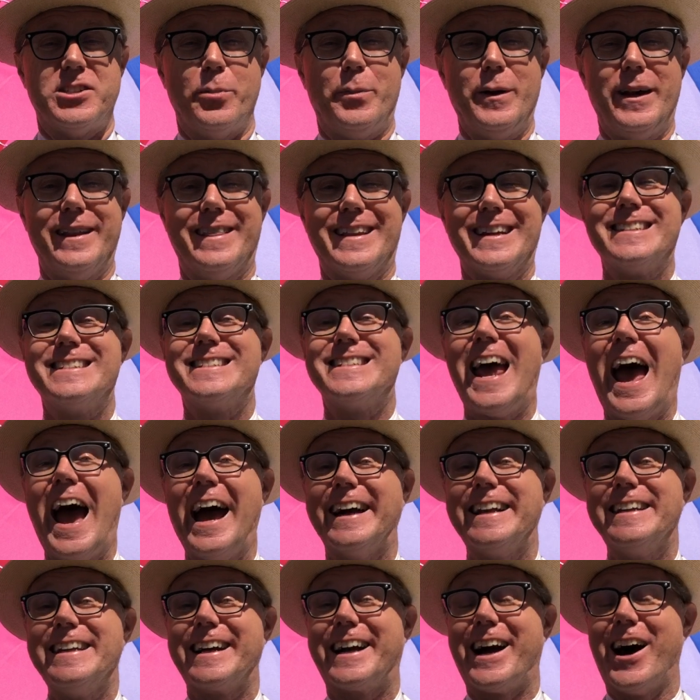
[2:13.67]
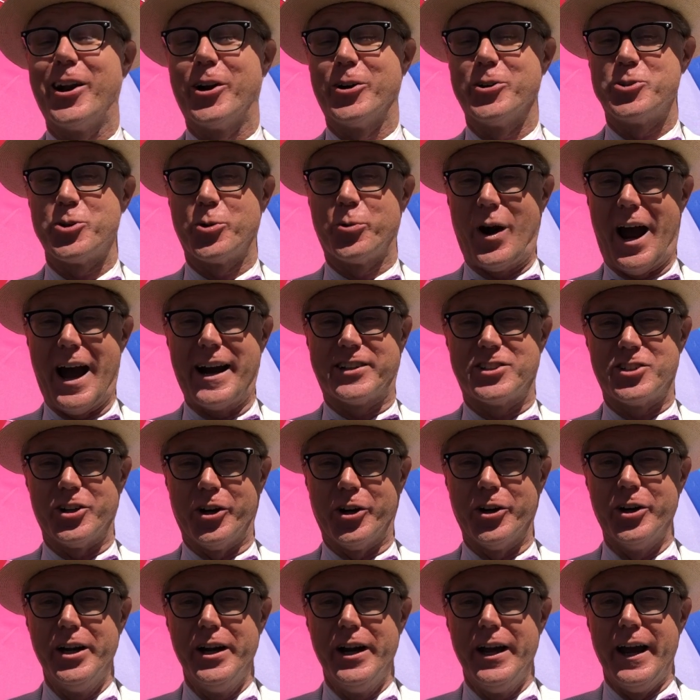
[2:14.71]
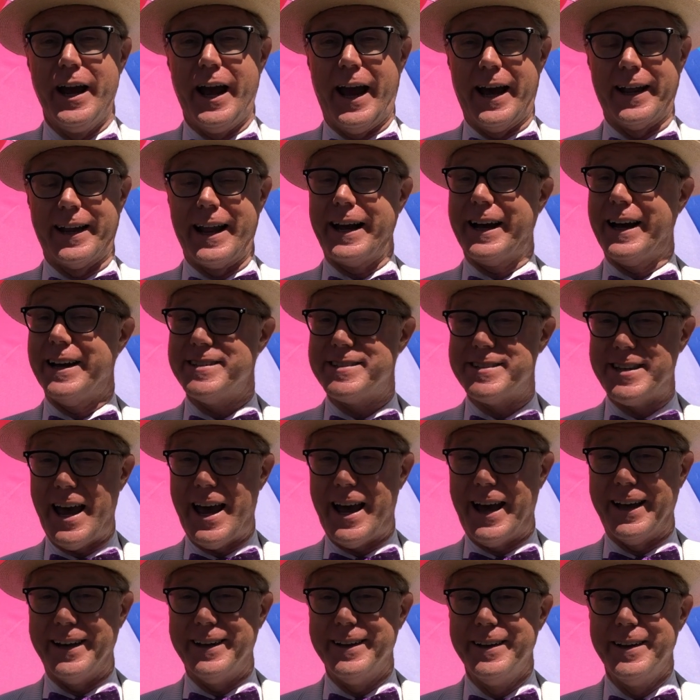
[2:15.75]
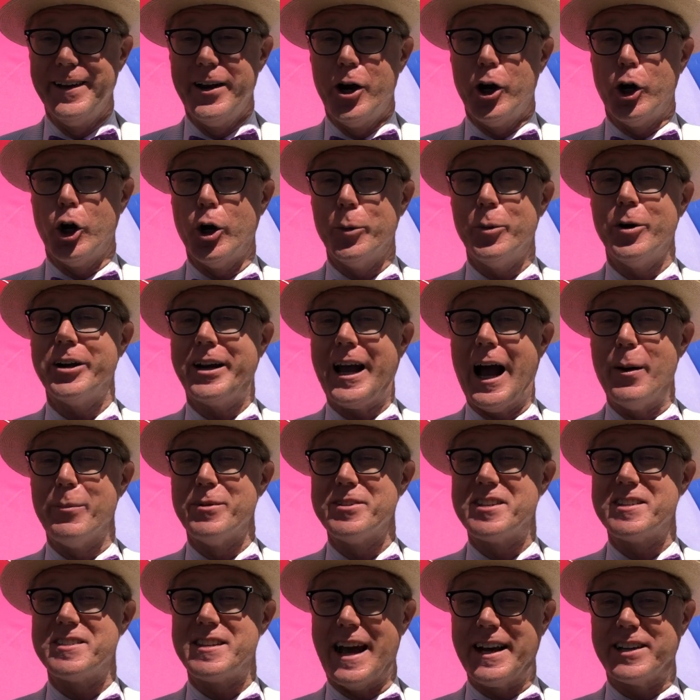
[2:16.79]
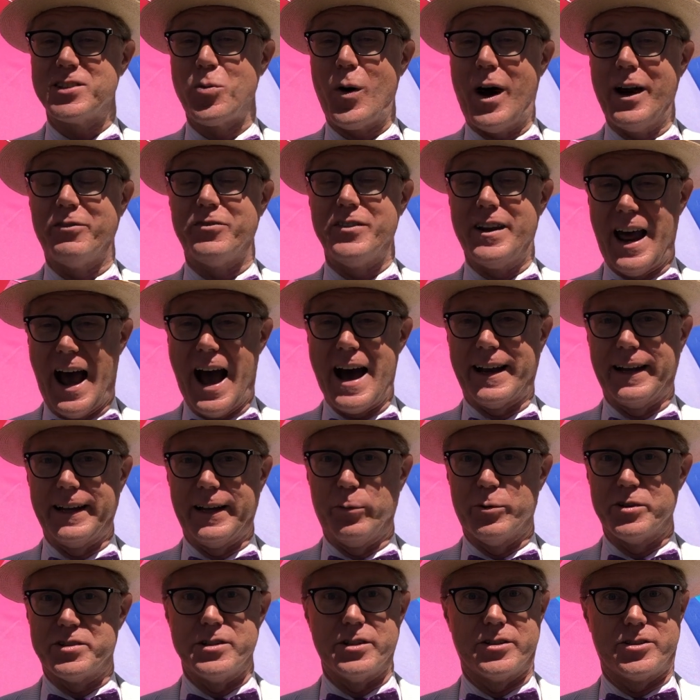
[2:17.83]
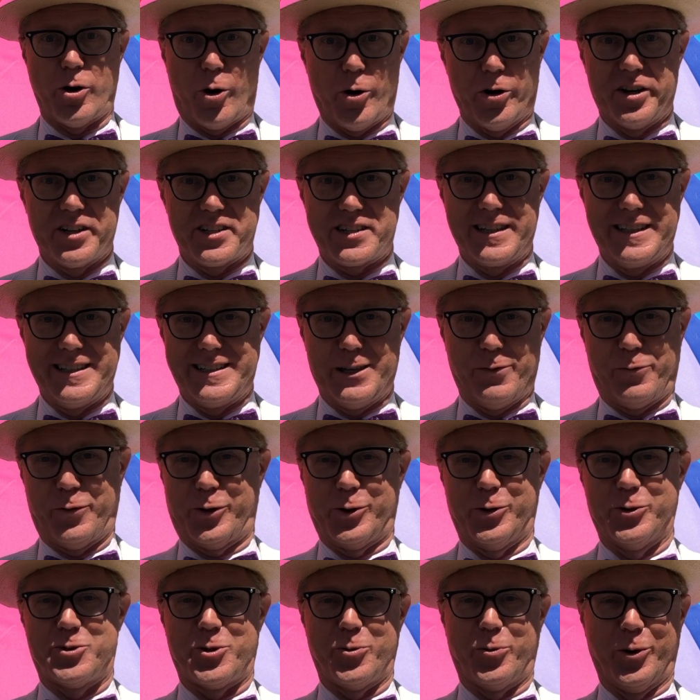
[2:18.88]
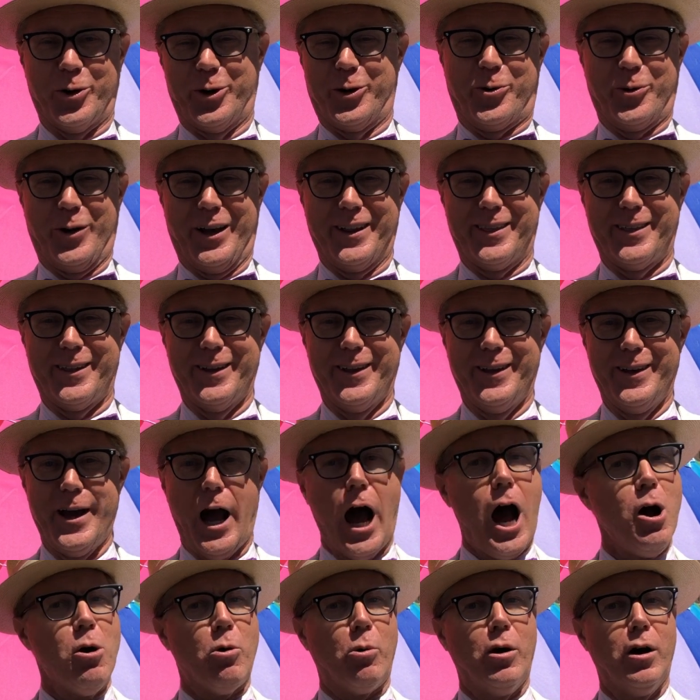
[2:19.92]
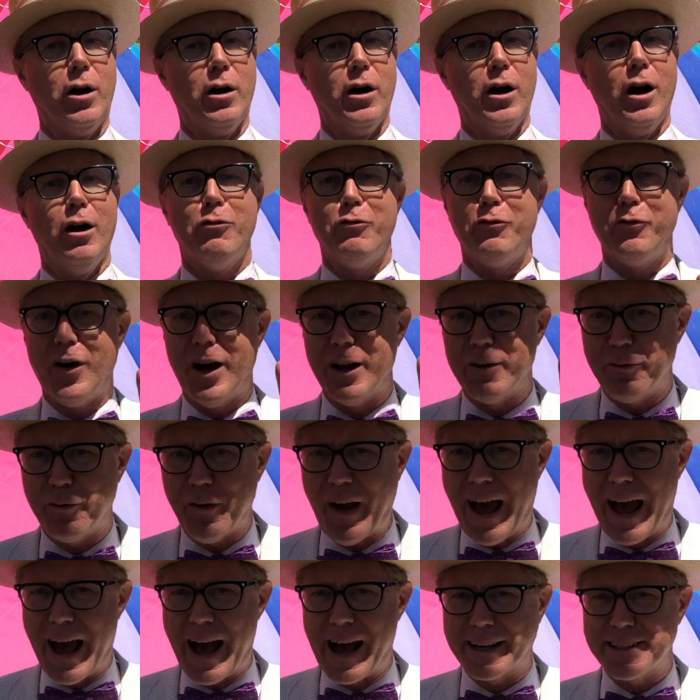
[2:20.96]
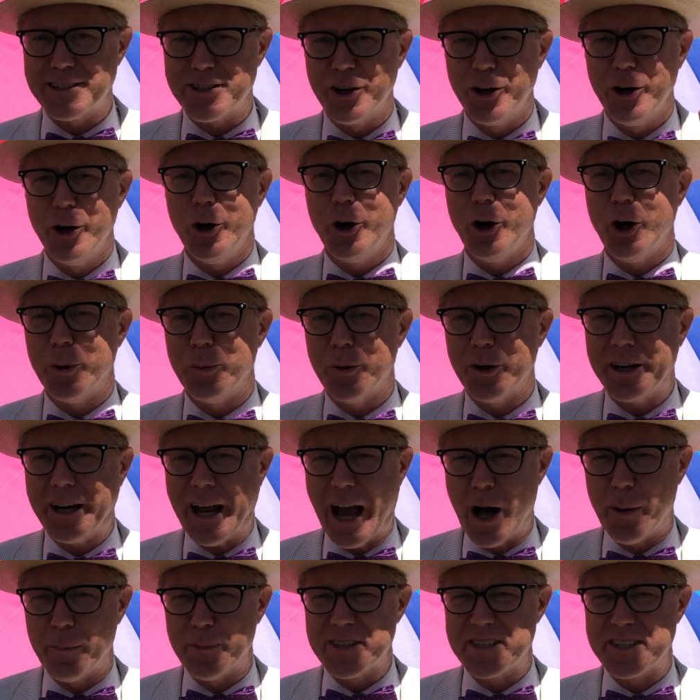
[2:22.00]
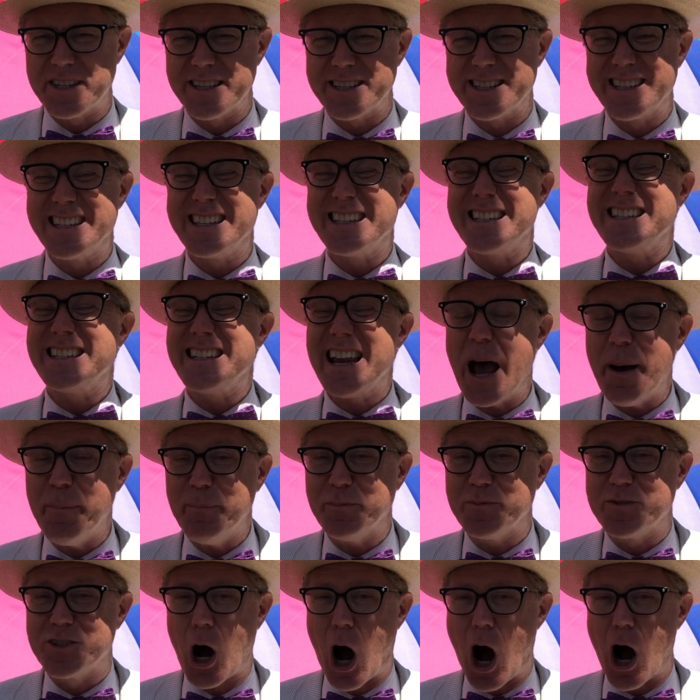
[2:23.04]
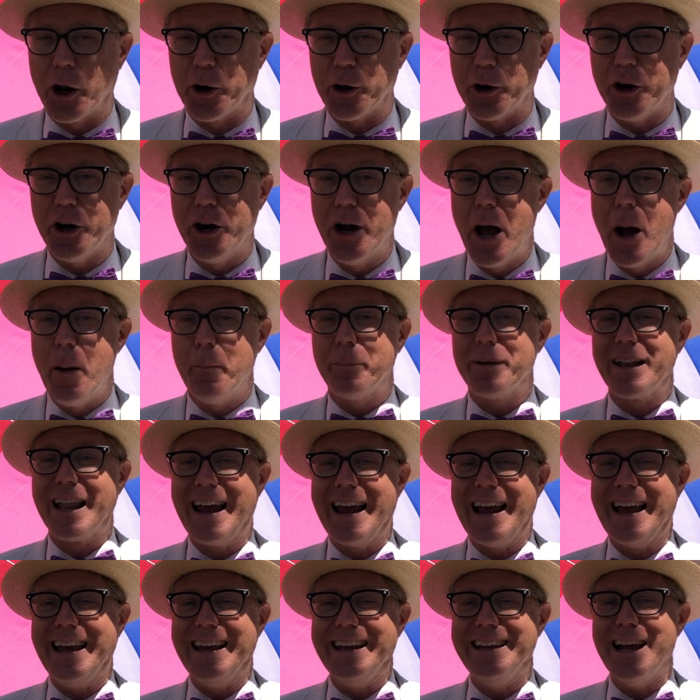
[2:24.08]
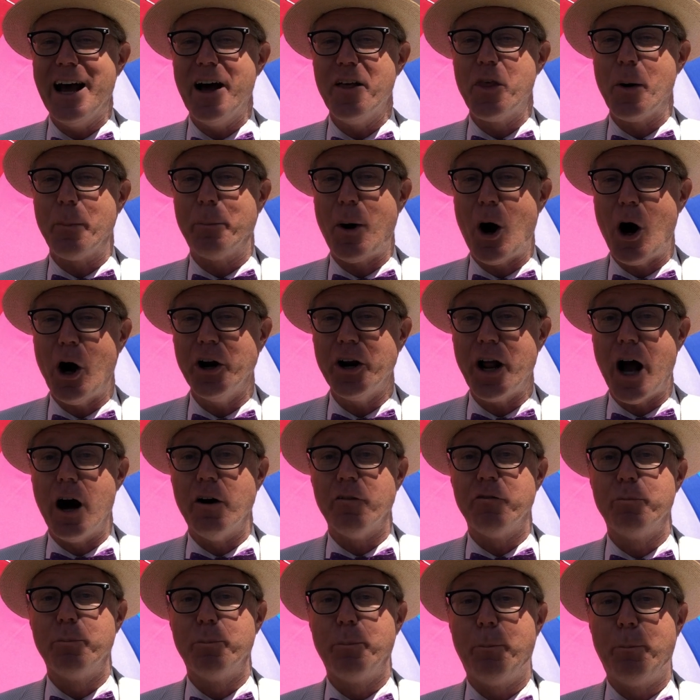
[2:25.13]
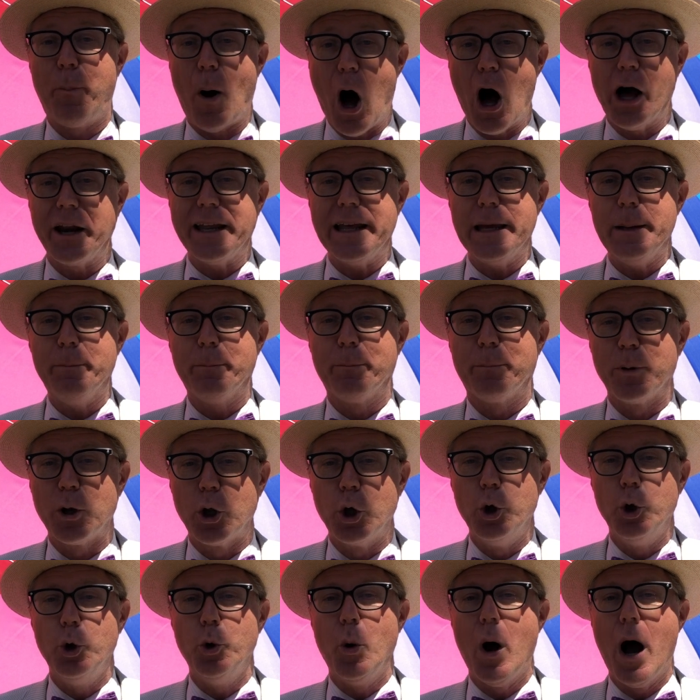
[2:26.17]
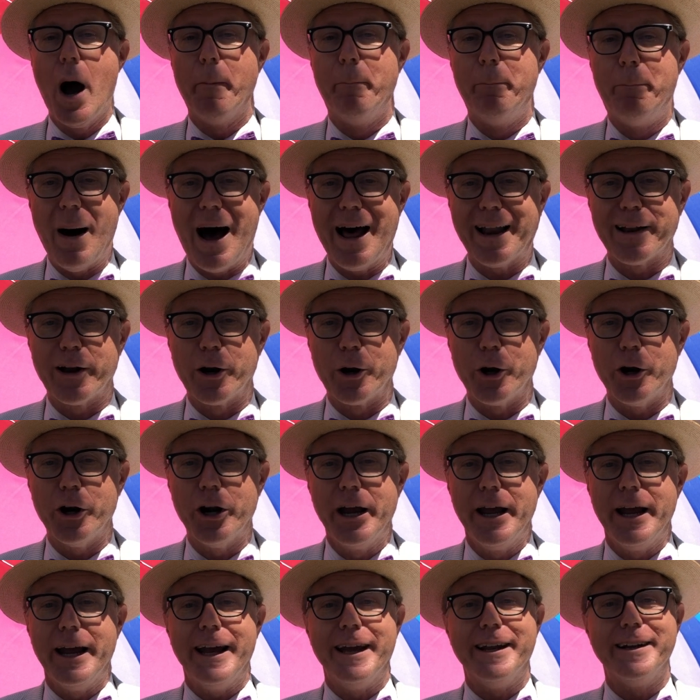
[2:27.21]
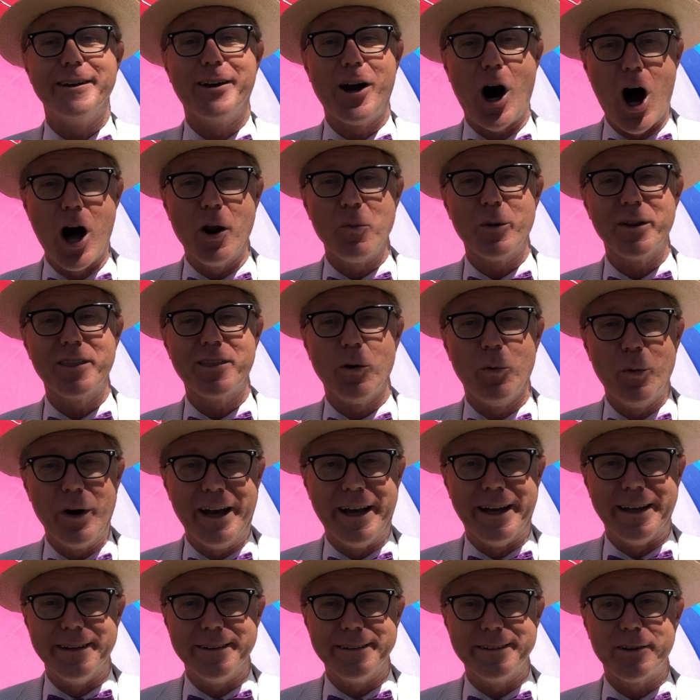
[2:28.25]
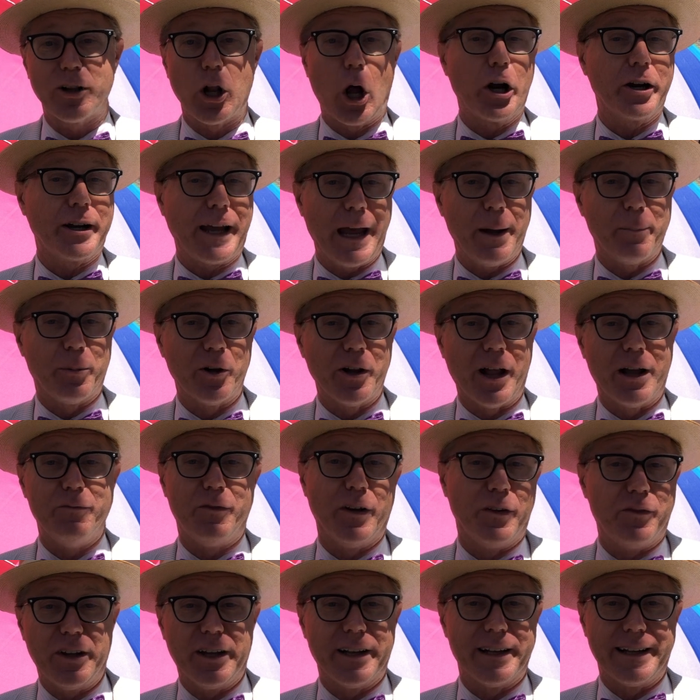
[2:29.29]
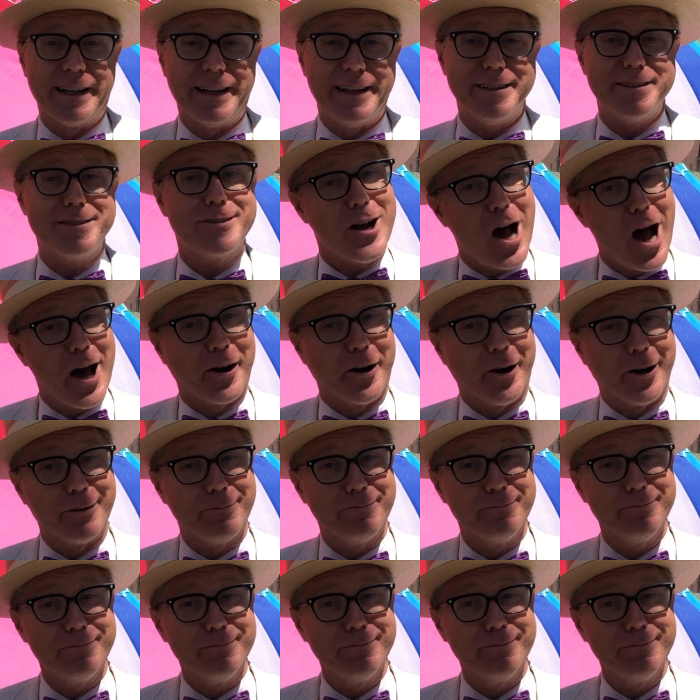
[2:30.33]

to be the Technicolor director. And like I said, Herbert Kalmus's ex-wife Natalie was notoriously difficult to work with. Oh, fun fact, Herbert Kalmus's stepdaughter played the part of Bonnie Blue Butler in Gone with the Wind, Clark Gable and Vivian Lee's daughter.